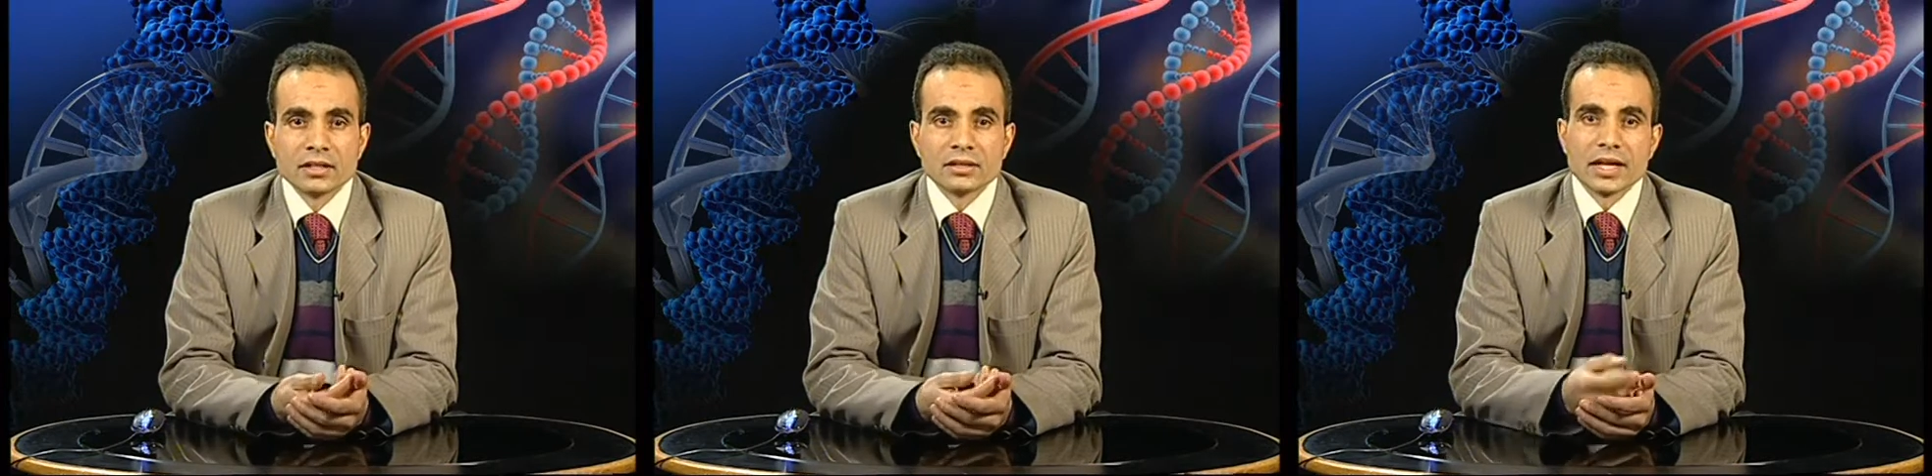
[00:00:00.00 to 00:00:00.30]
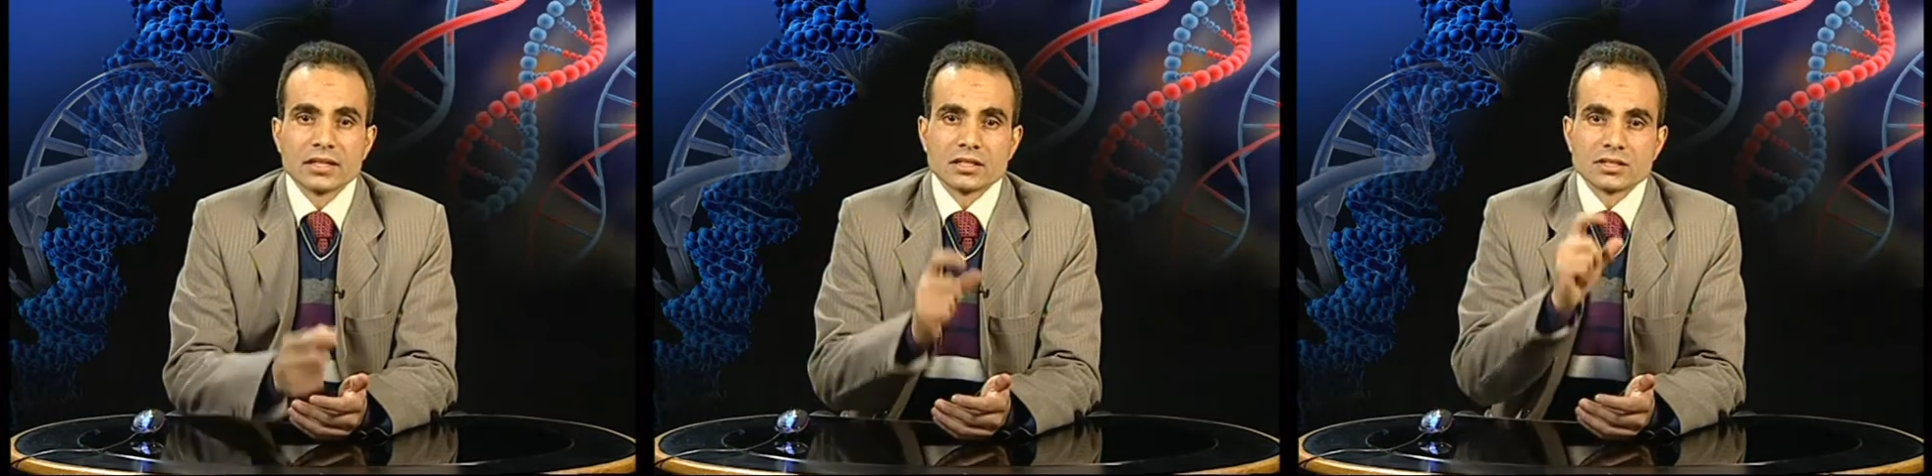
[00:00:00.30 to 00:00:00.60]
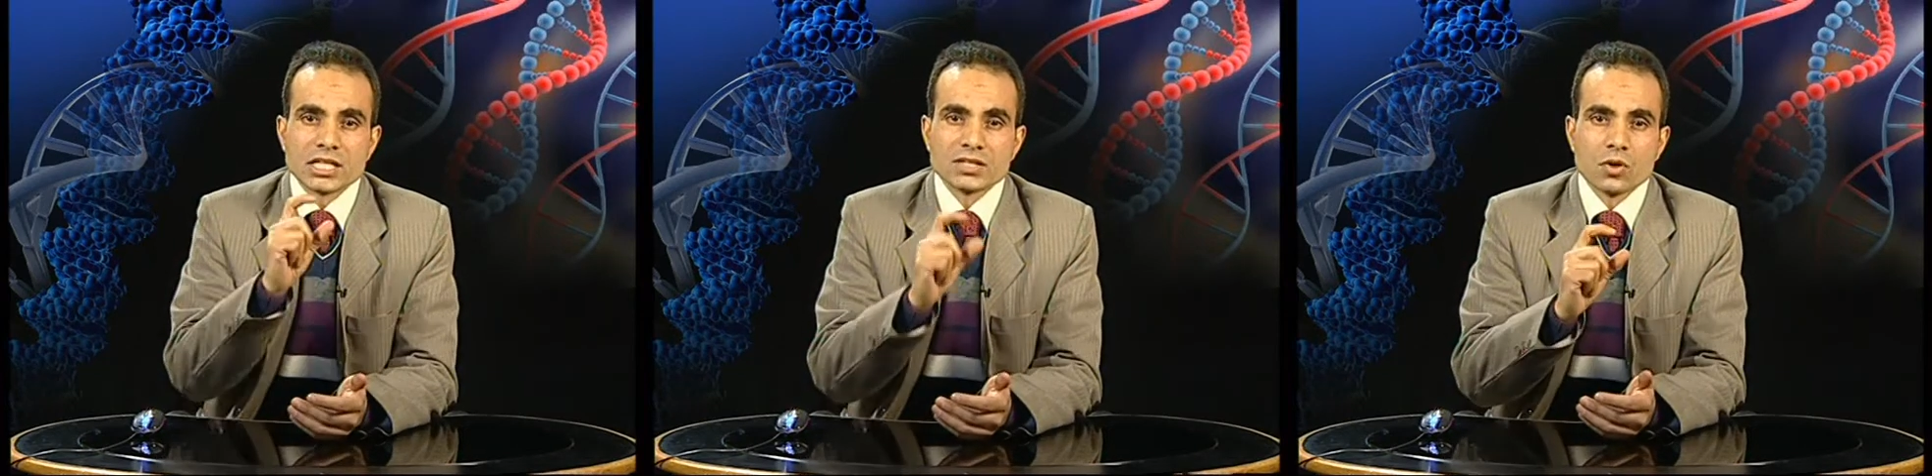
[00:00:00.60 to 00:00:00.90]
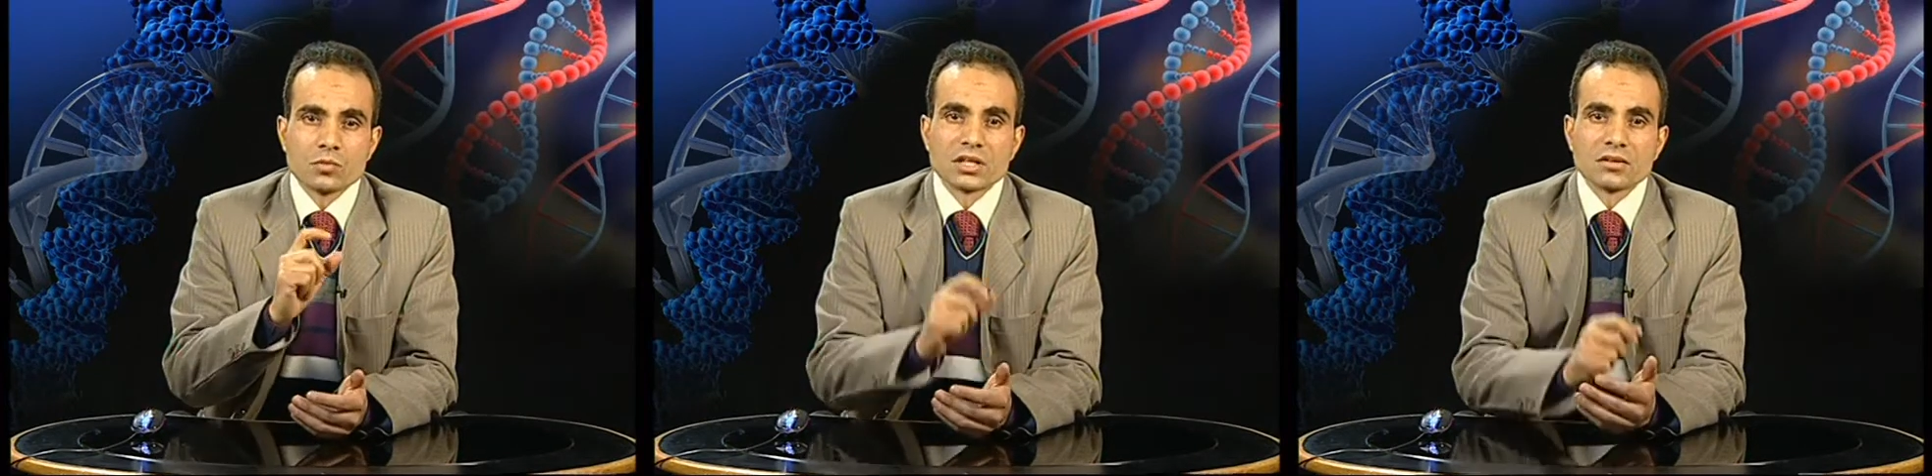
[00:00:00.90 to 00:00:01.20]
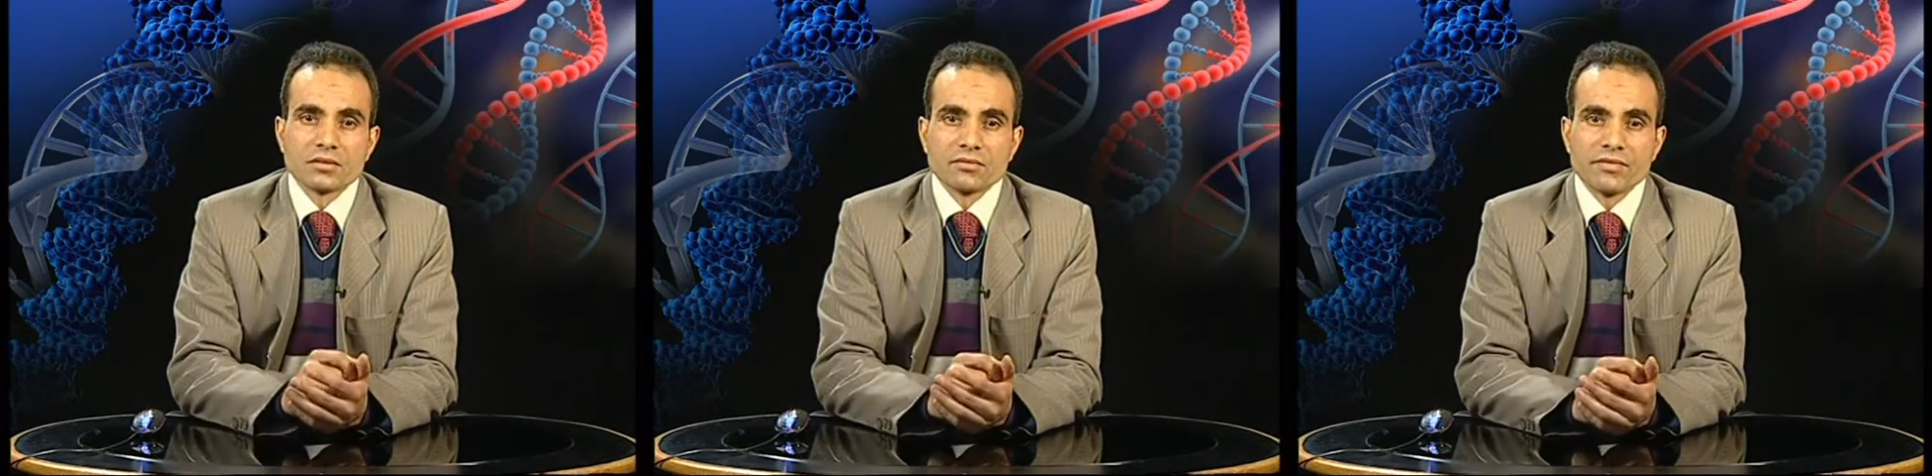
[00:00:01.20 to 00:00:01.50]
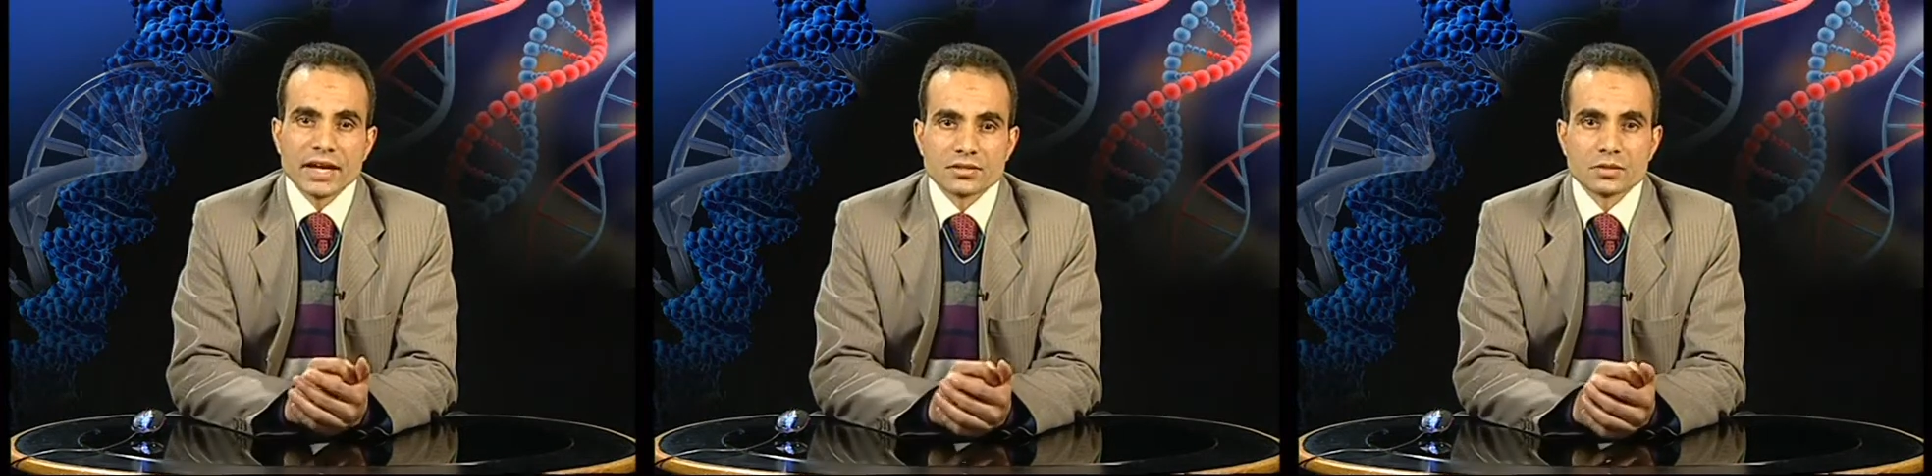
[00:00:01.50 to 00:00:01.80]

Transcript: that the transforming factor